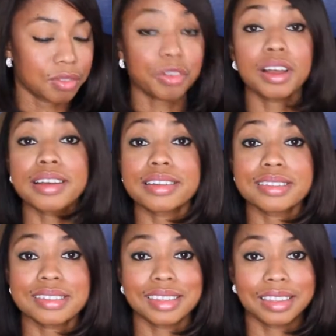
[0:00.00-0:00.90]
for
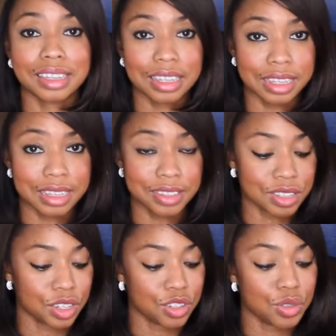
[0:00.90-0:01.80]
us
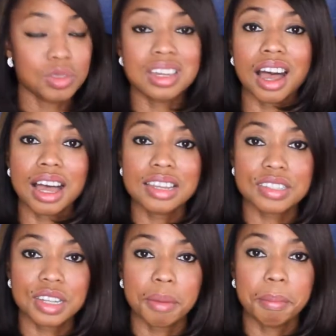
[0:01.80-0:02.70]
is do not